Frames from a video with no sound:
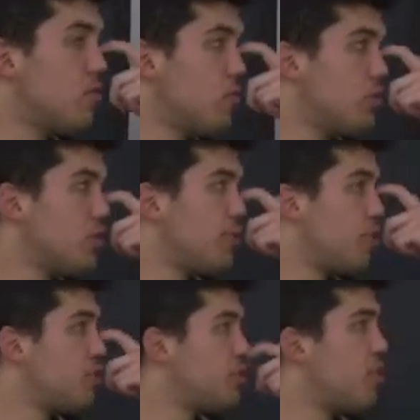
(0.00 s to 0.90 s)
we should
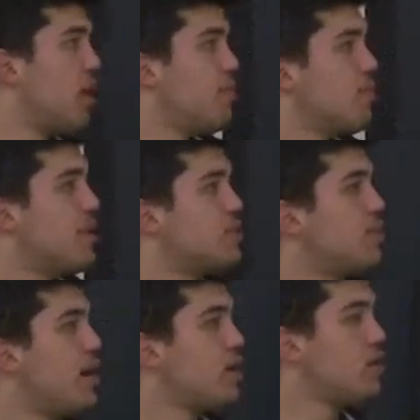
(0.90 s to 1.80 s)
approach this problem is
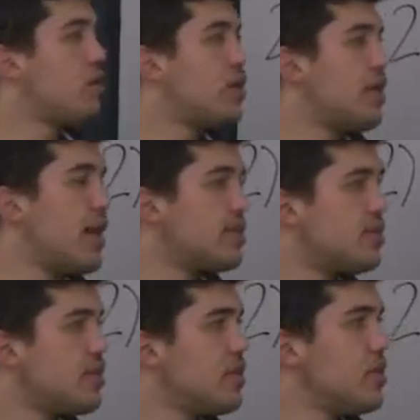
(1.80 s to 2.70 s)
by looking
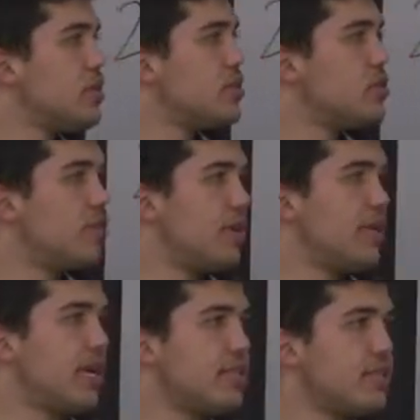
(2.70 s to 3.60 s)
at certain
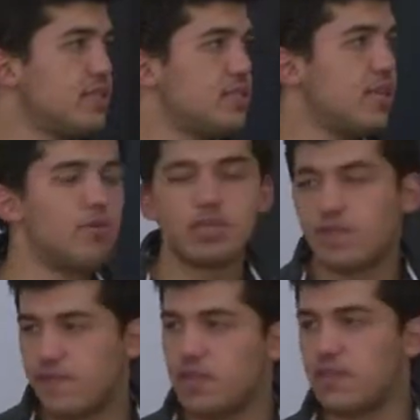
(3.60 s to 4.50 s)
cases that will
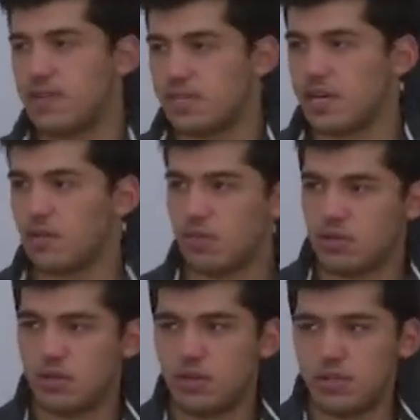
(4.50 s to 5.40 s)
definitively tell what
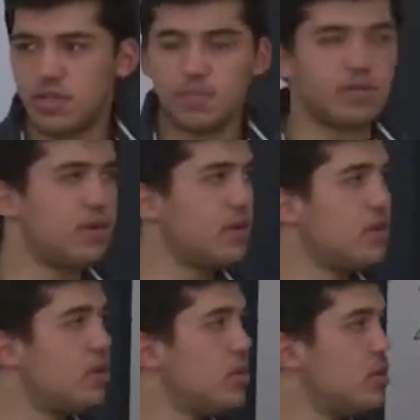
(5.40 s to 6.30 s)
certain types are.
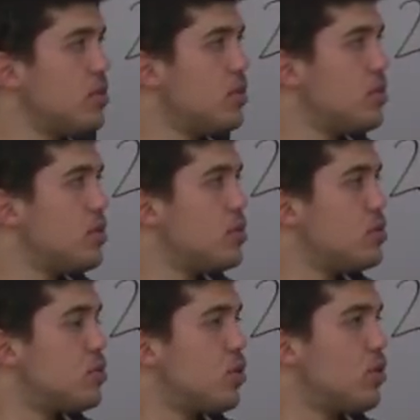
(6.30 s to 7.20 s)

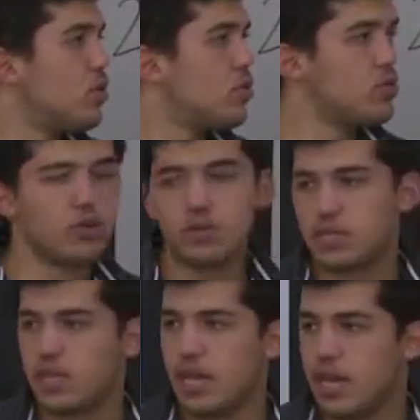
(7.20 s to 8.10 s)
So do you
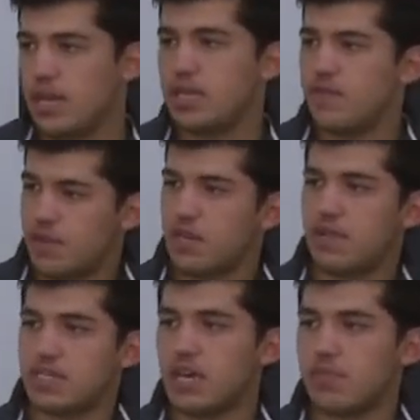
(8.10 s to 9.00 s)
see any definitive
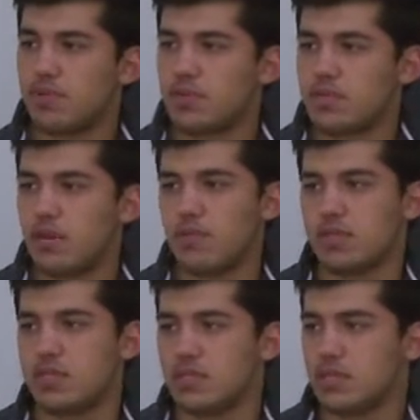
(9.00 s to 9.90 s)
examples that
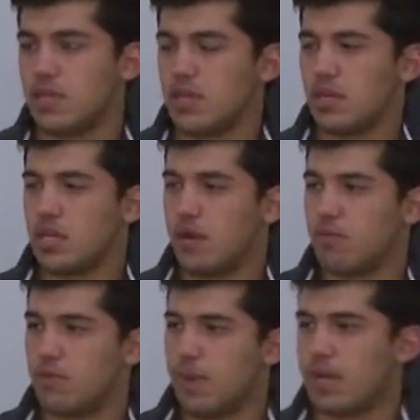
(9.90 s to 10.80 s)

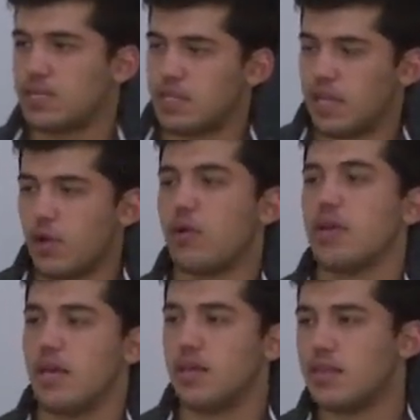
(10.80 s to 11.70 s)
will make us think,
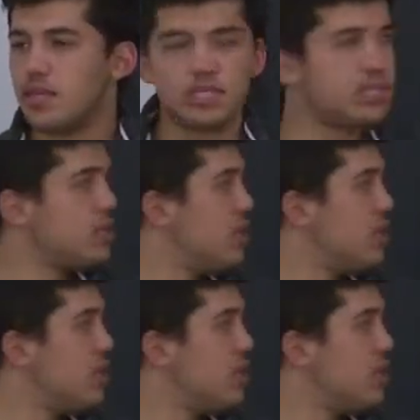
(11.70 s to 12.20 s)
okay, this